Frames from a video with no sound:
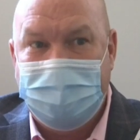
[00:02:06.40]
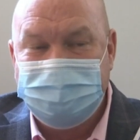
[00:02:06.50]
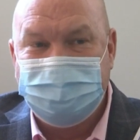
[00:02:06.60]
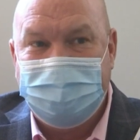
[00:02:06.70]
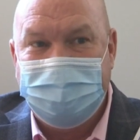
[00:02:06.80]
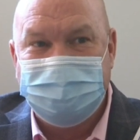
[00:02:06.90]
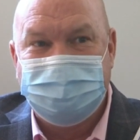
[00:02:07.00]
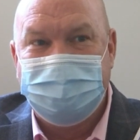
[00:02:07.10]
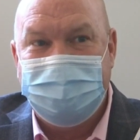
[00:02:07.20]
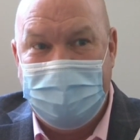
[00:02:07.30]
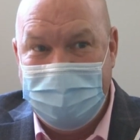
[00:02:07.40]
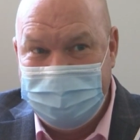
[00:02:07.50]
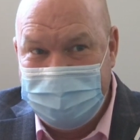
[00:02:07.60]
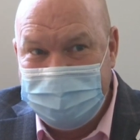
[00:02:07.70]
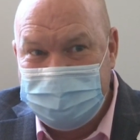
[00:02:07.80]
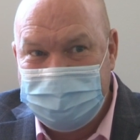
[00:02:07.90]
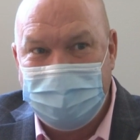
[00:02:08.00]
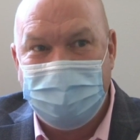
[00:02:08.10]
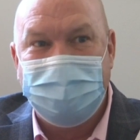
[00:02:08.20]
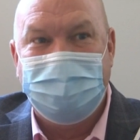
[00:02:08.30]
Education and then
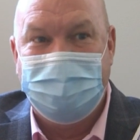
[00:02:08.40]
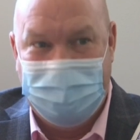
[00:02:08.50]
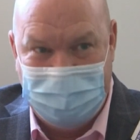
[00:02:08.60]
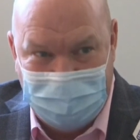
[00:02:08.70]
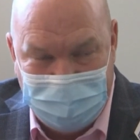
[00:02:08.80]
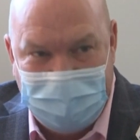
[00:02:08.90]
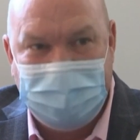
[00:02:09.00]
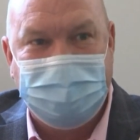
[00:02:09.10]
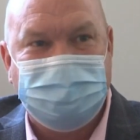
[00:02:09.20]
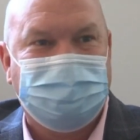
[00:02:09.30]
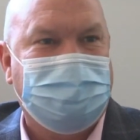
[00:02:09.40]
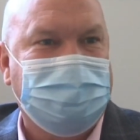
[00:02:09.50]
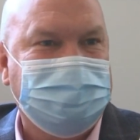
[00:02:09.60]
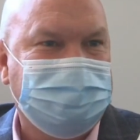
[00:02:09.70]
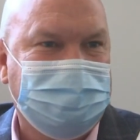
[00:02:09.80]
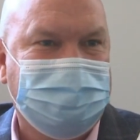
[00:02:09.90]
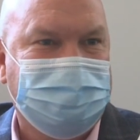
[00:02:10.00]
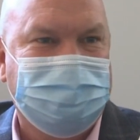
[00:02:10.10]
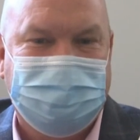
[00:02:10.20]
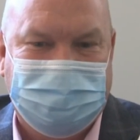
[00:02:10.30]
sharing that education
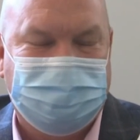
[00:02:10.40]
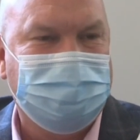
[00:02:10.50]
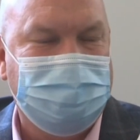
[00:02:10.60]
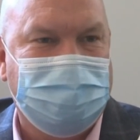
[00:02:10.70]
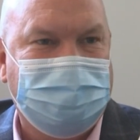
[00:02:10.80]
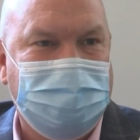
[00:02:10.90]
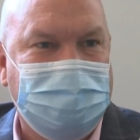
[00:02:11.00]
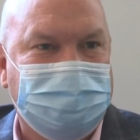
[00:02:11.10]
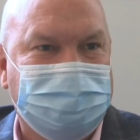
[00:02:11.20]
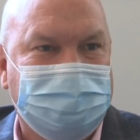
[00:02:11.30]
is really a key.